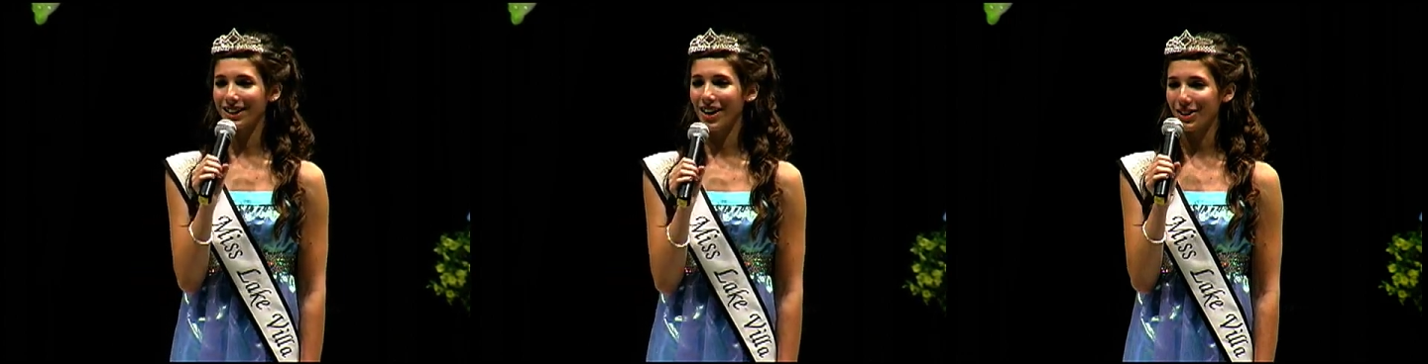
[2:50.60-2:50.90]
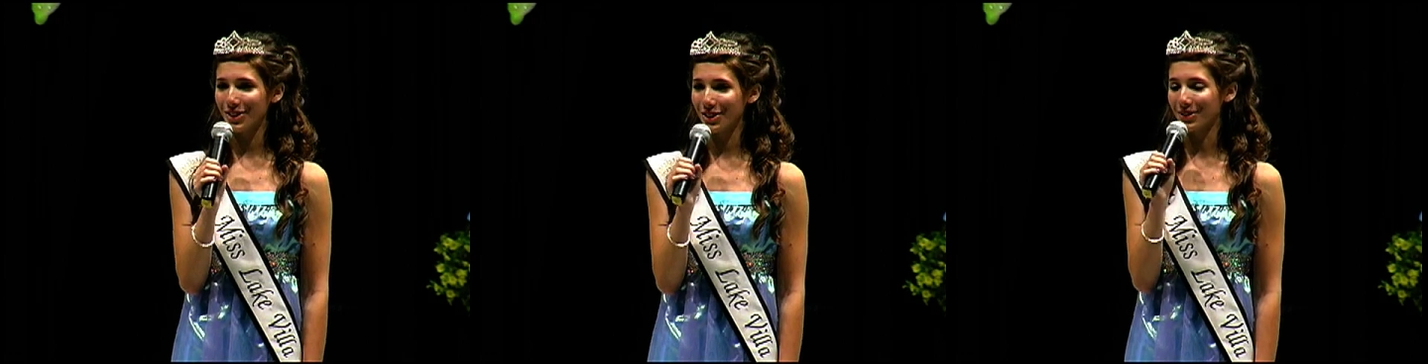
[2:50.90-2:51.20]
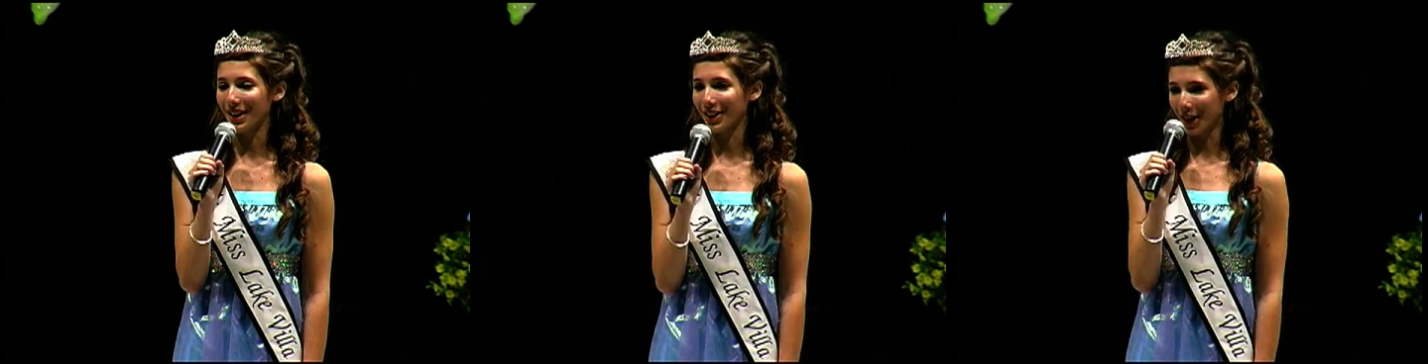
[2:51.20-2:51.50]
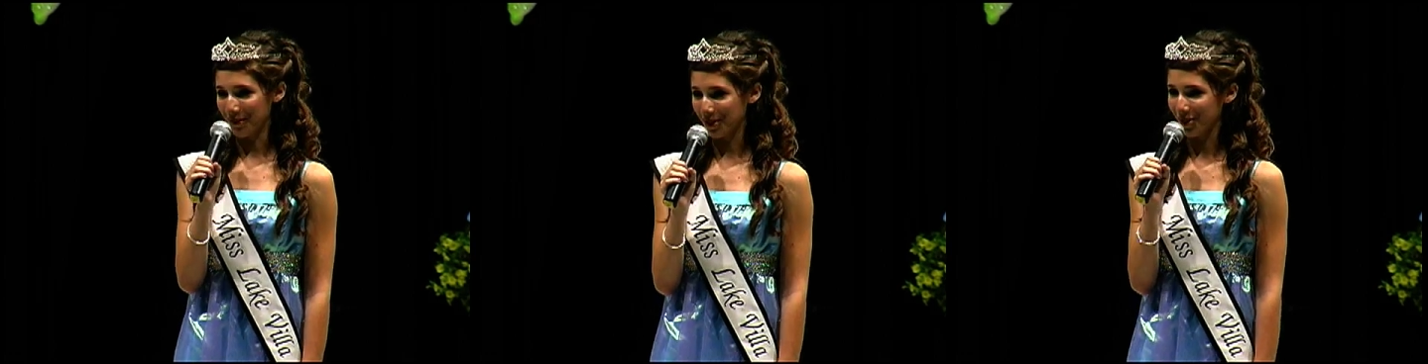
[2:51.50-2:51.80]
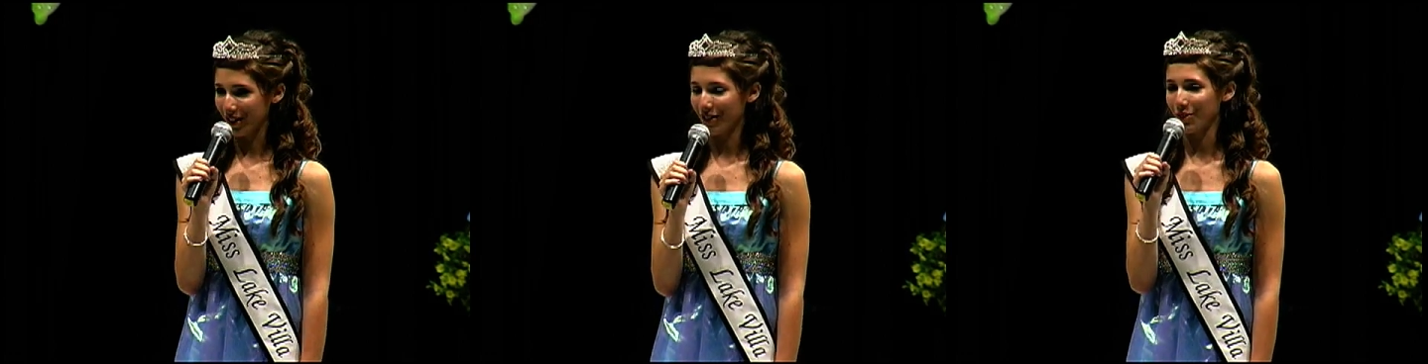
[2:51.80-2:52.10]
Also to my Grandma
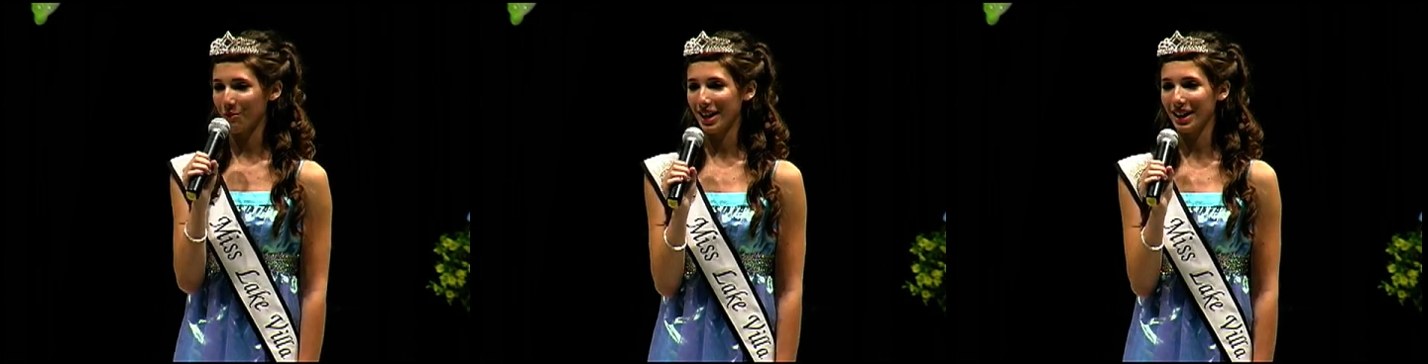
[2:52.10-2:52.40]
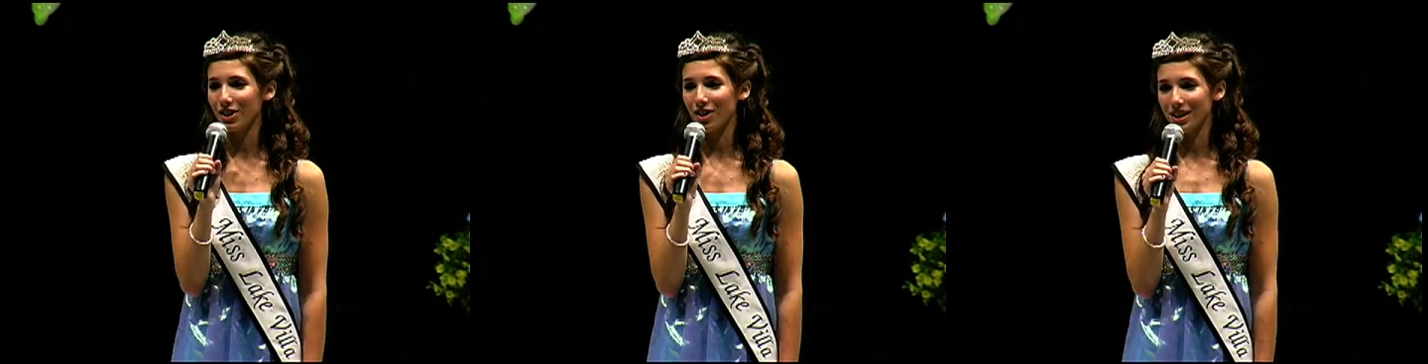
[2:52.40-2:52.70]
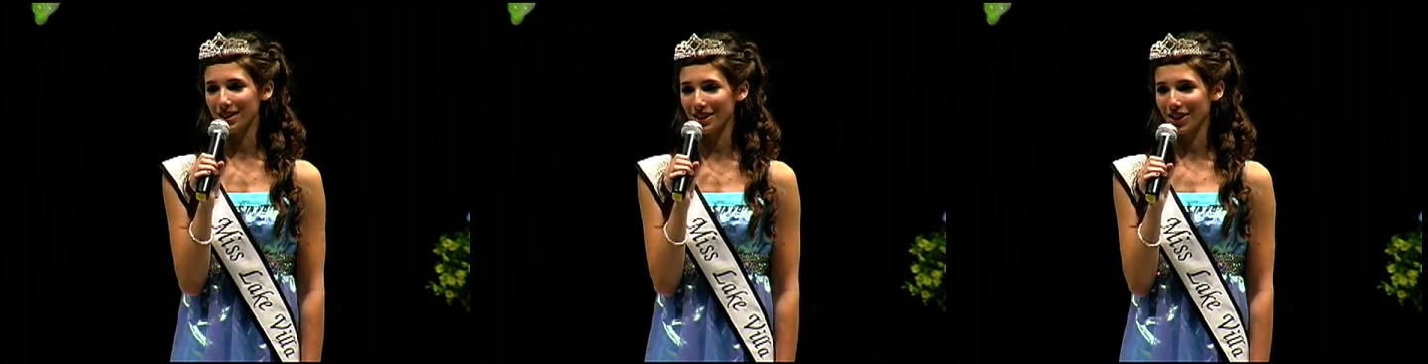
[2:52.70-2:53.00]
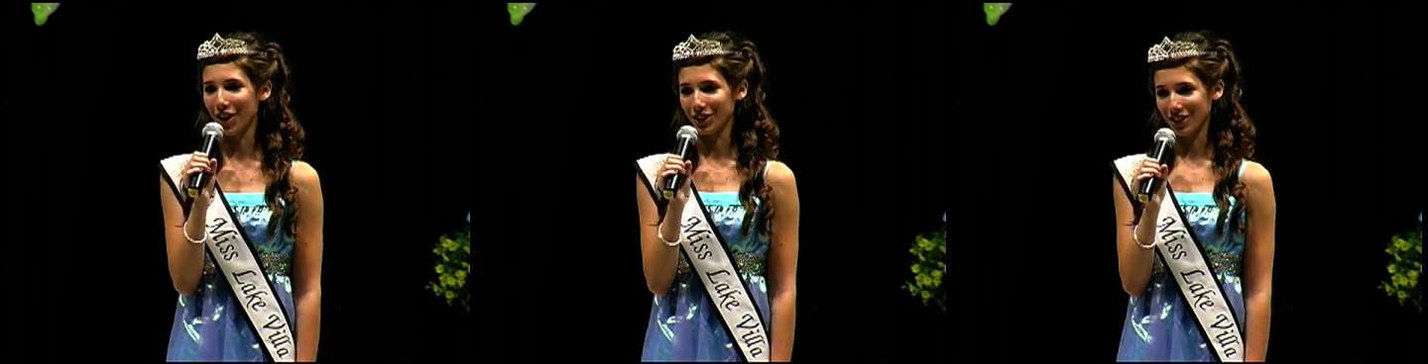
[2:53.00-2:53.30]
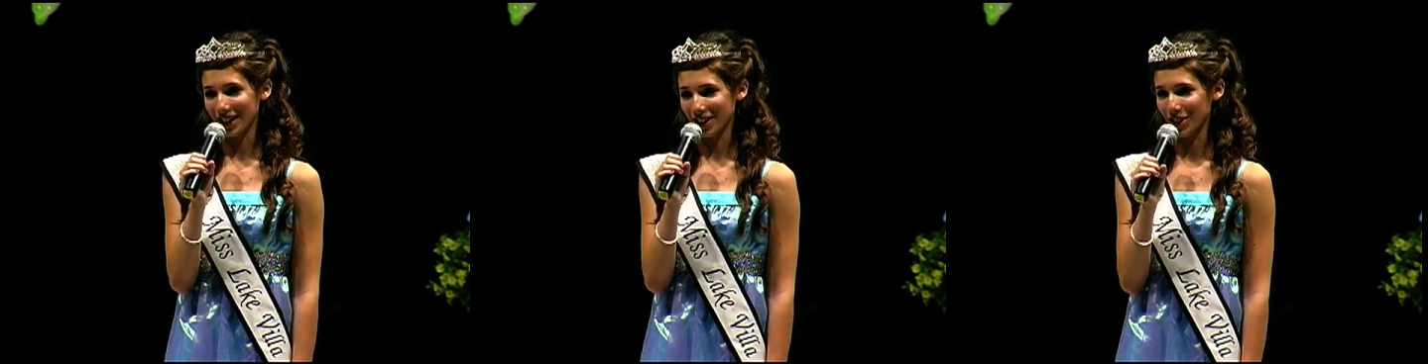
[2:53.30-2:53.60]
Jordan for making dresses and
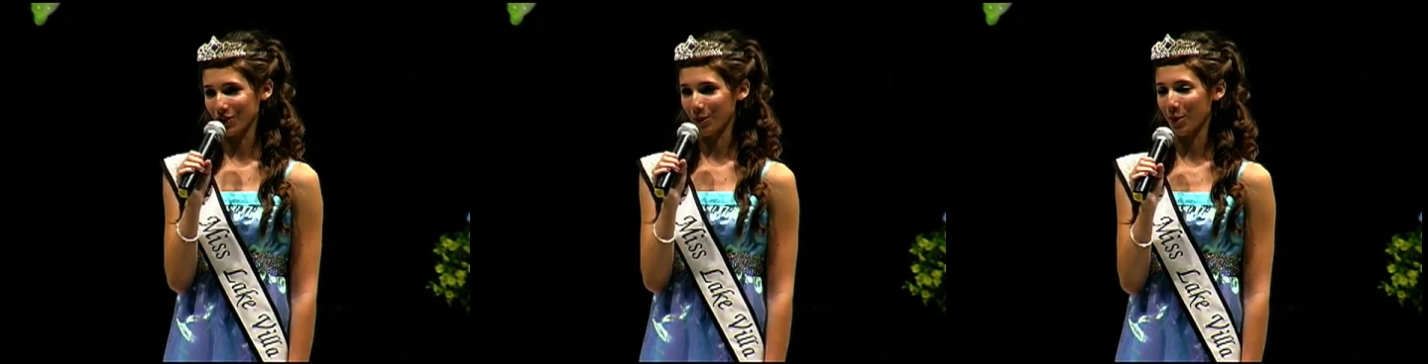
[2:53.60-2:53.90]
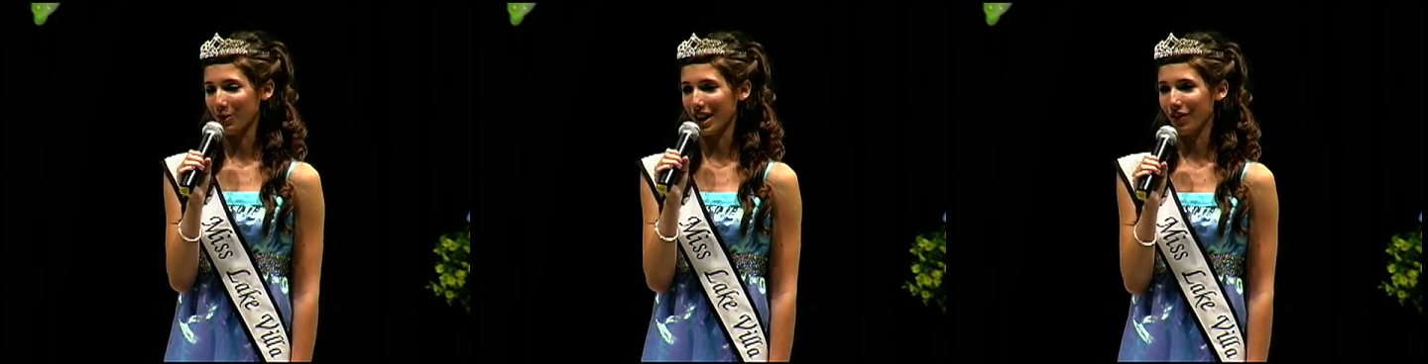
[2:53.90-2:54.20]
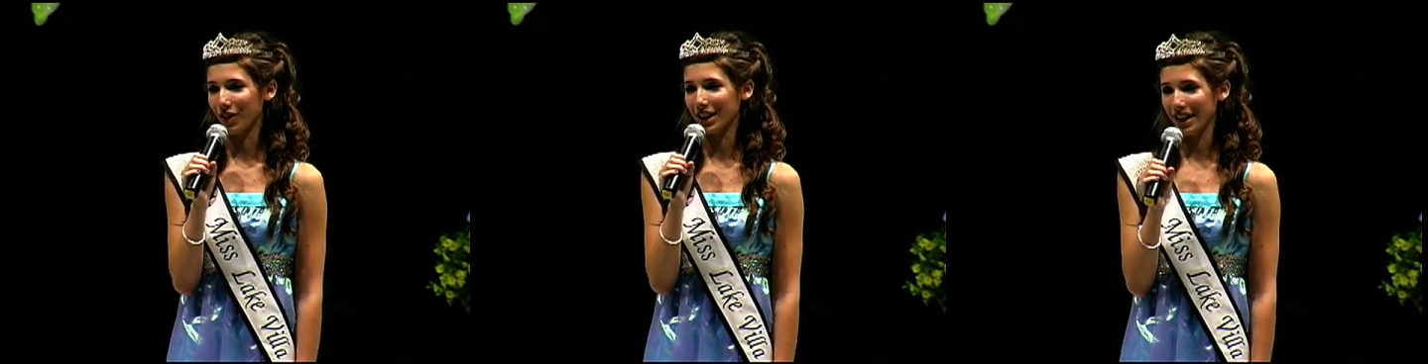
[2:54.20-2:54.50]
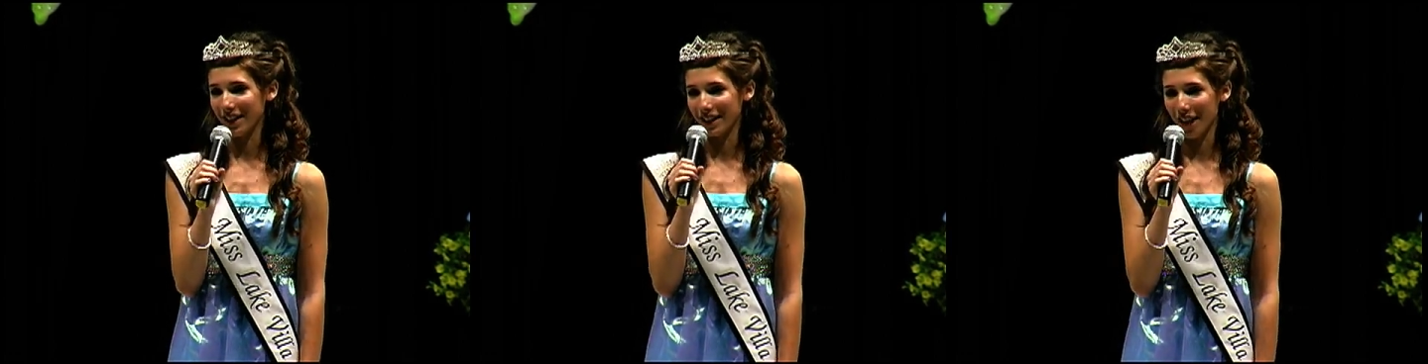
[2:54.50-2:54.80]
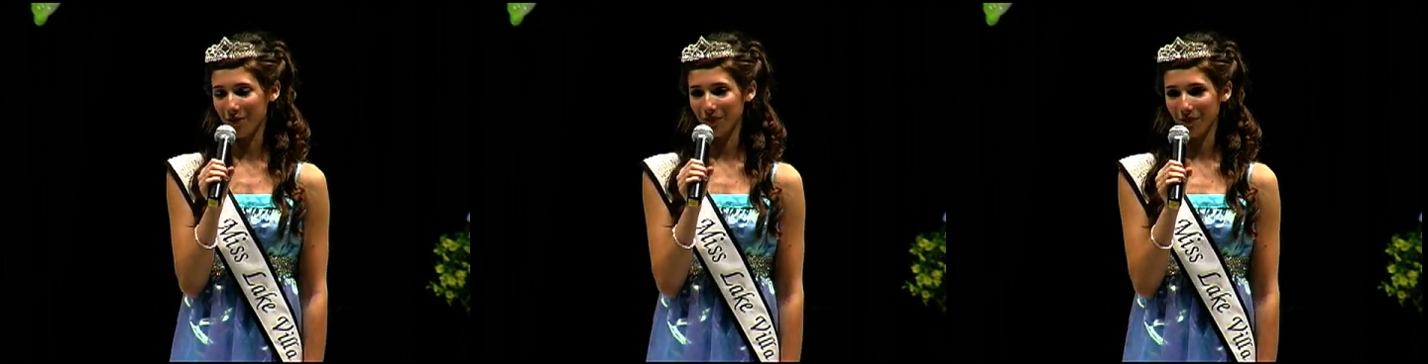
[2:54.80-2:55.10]
alterations for me whenever I needed
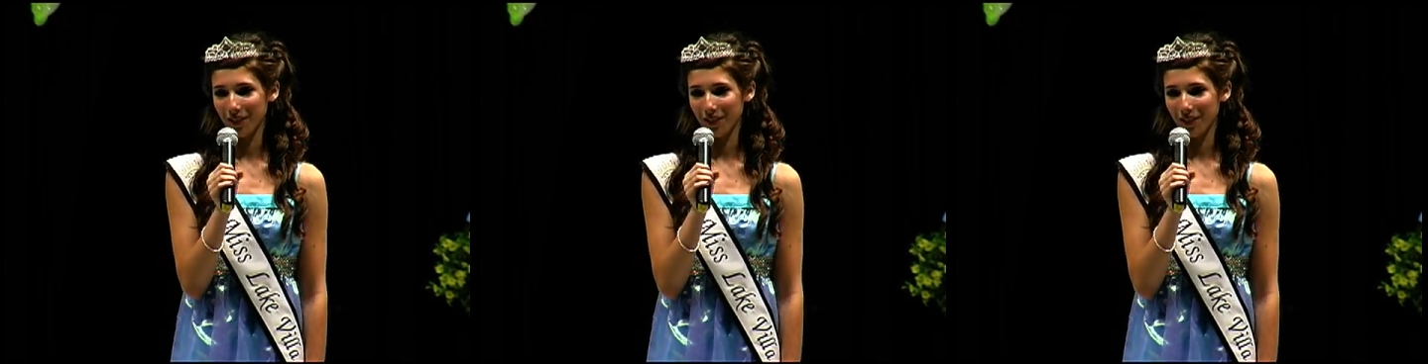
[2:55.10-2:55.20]
them.